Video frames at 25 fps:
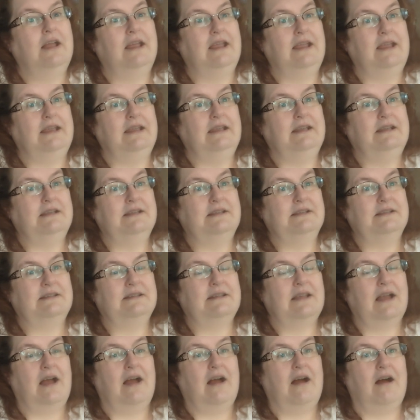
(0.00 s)
is
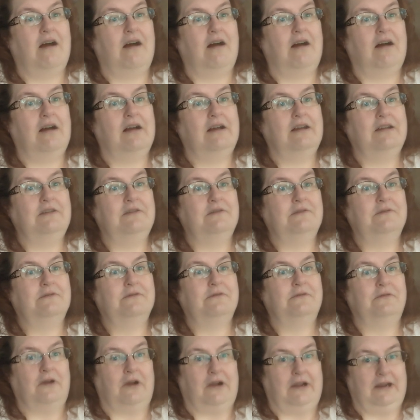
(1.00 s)
on
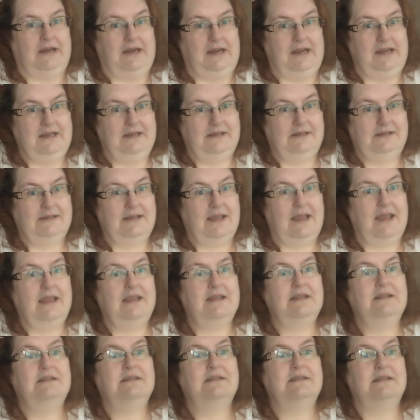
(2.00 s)
Fridays
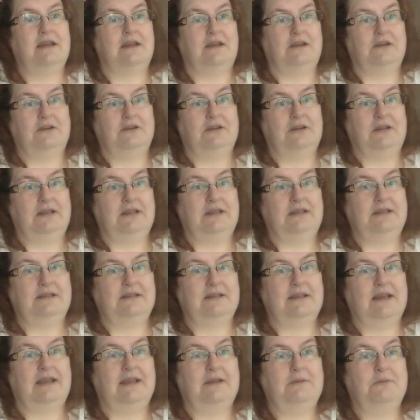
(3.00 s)
and Saturdays,
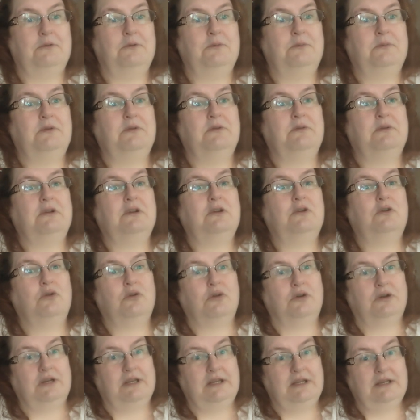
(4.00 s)
I will be
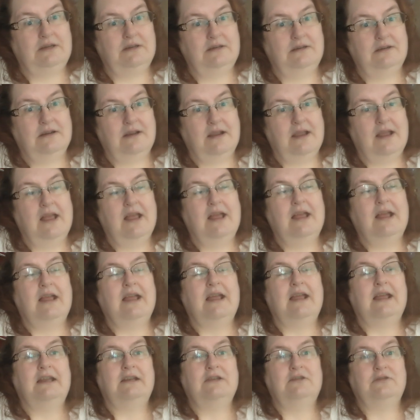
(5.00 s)
recording
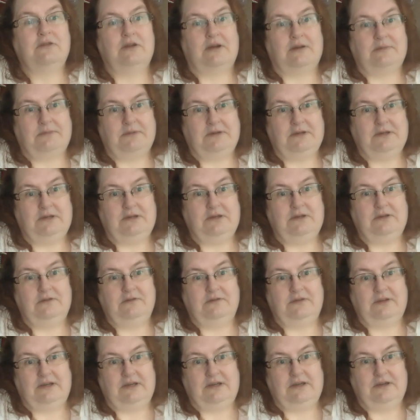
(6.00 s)
and dropping new
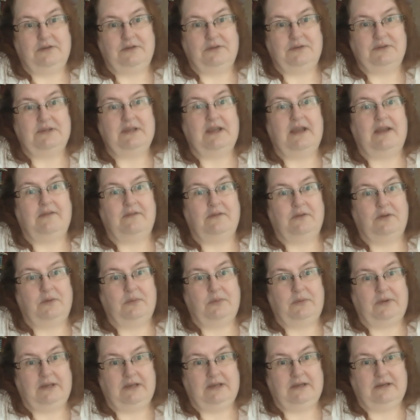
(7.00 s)
videos every
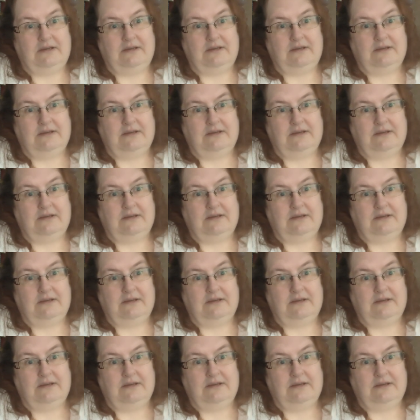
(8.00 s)
week.